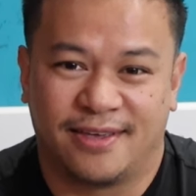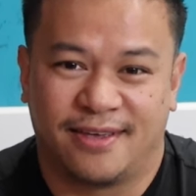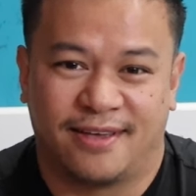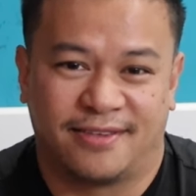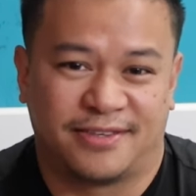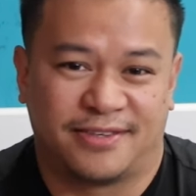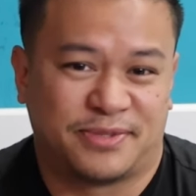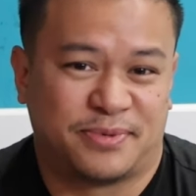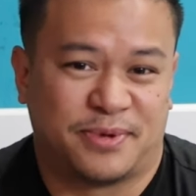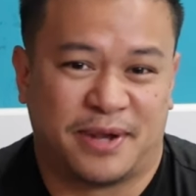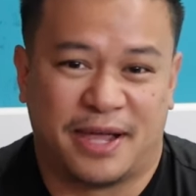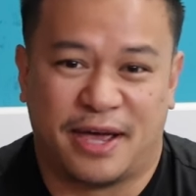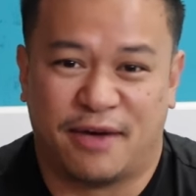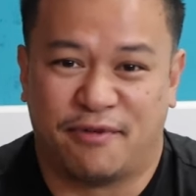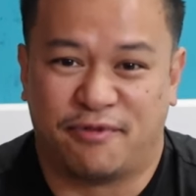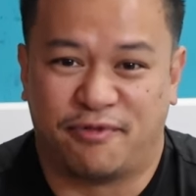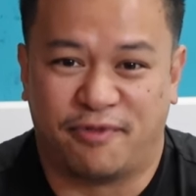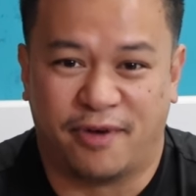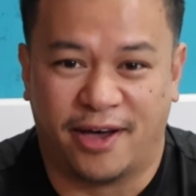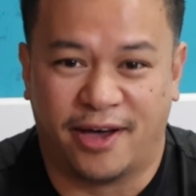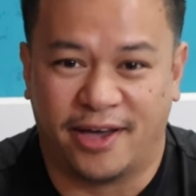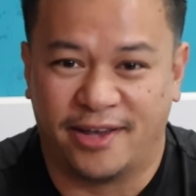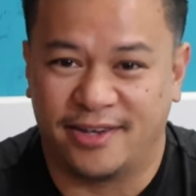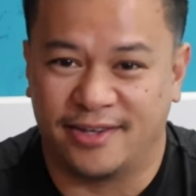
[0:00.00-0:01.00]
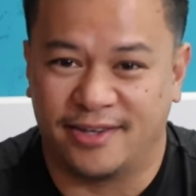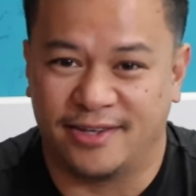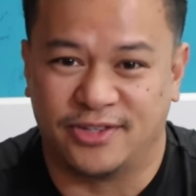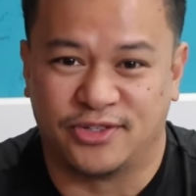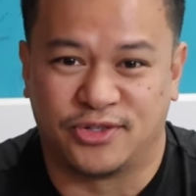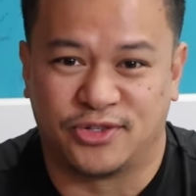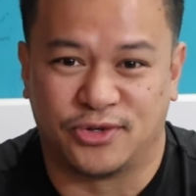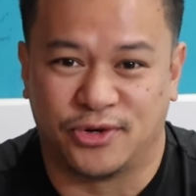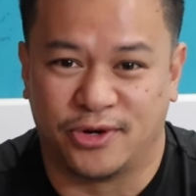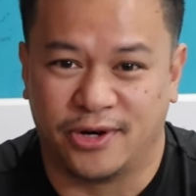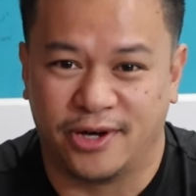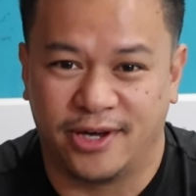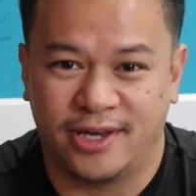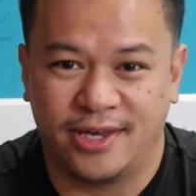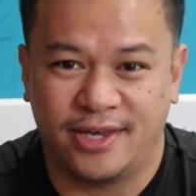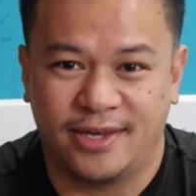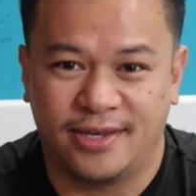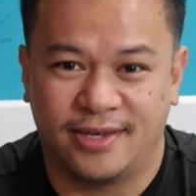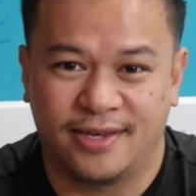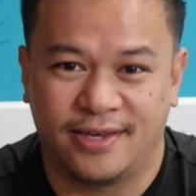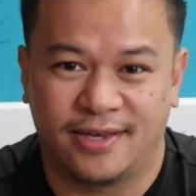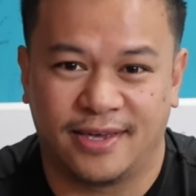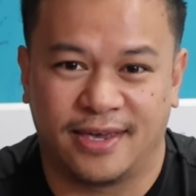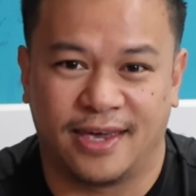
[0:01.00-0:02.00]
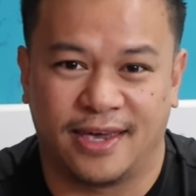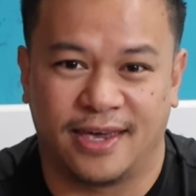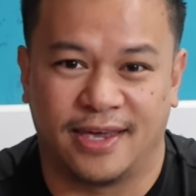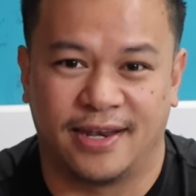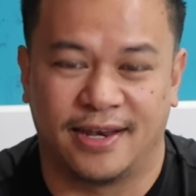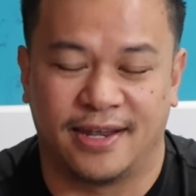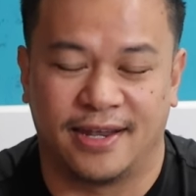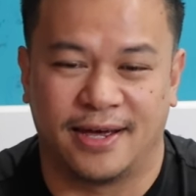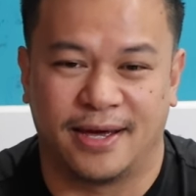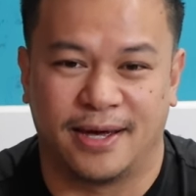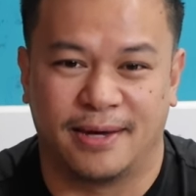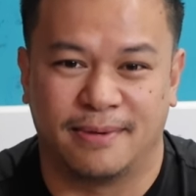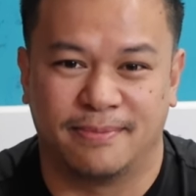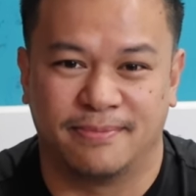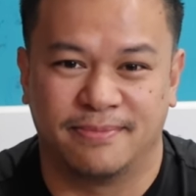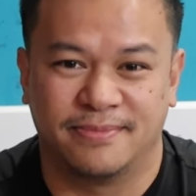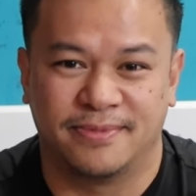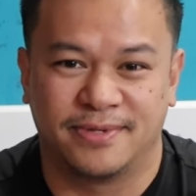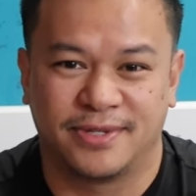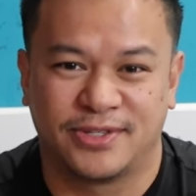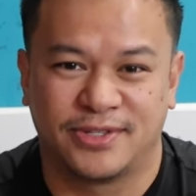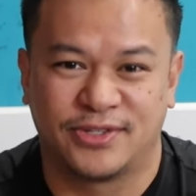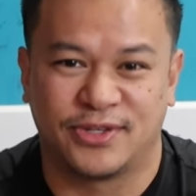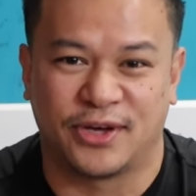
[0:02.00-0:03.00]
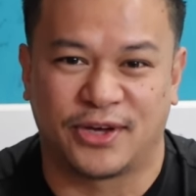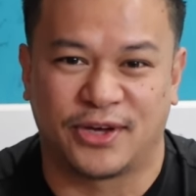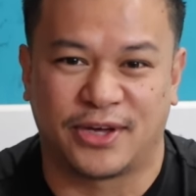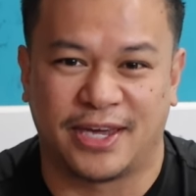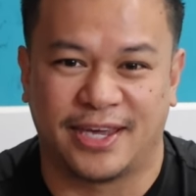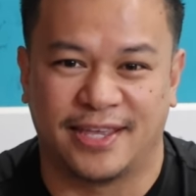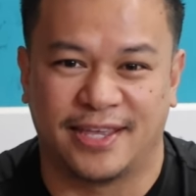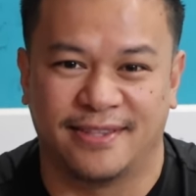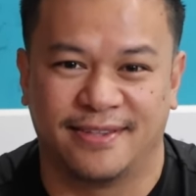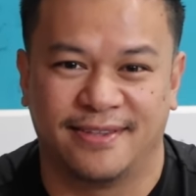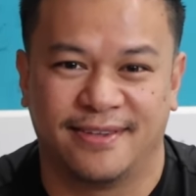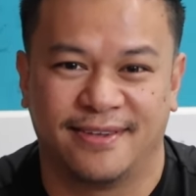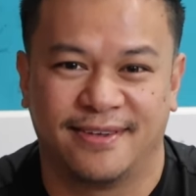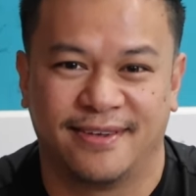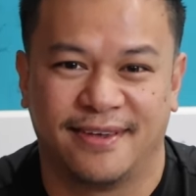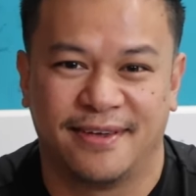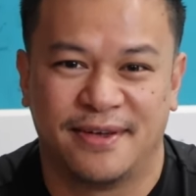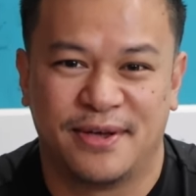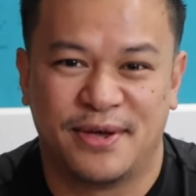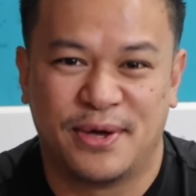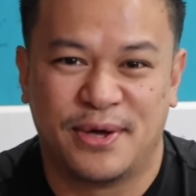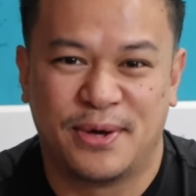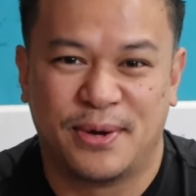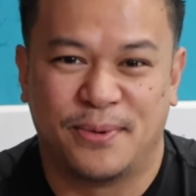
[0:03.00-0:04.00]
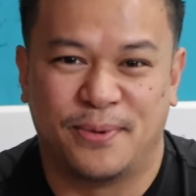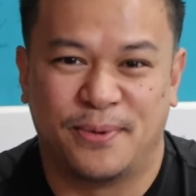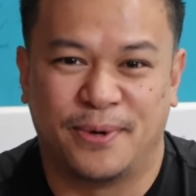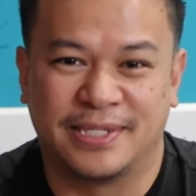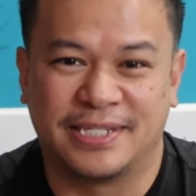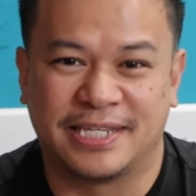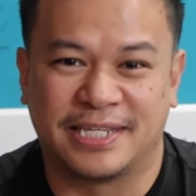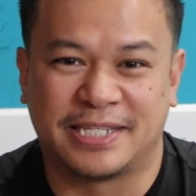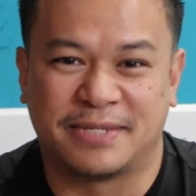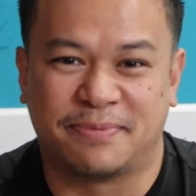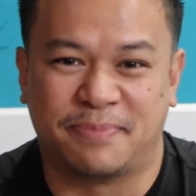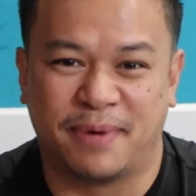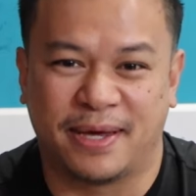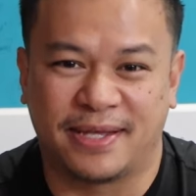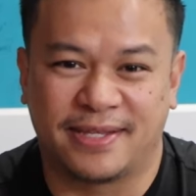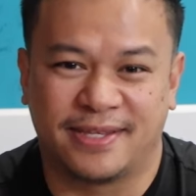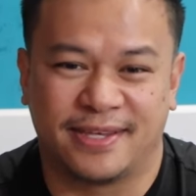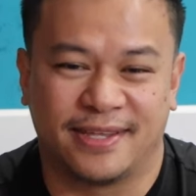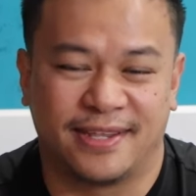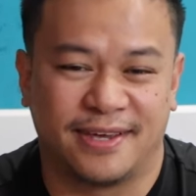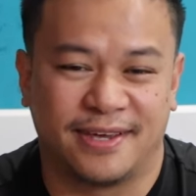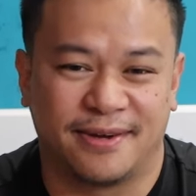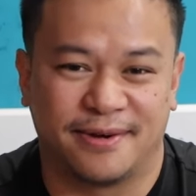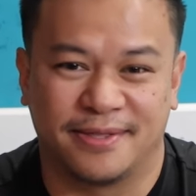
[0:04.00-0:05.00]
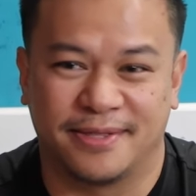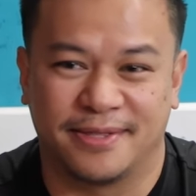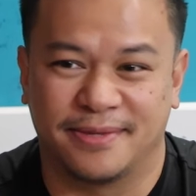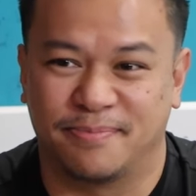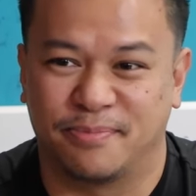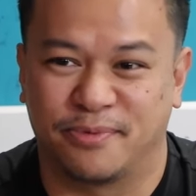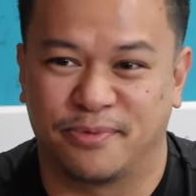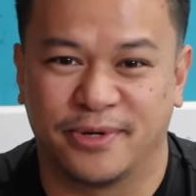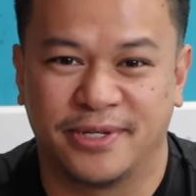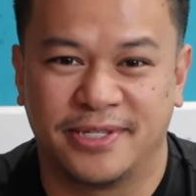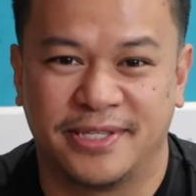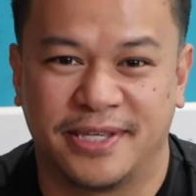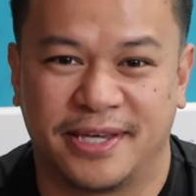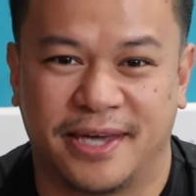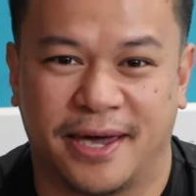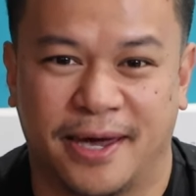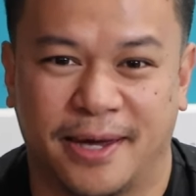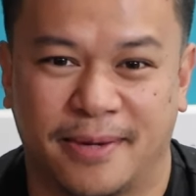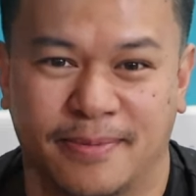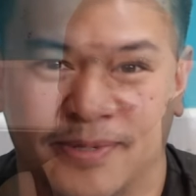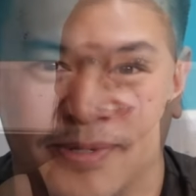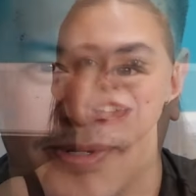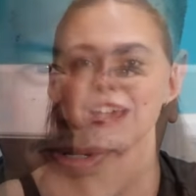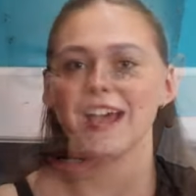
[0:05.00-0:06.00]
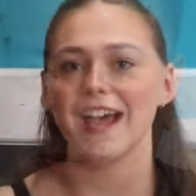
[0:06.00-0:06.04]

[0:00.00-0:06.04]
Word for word: just want to have fun, enjoy, and um, soak in what's expected here at the Barista Games.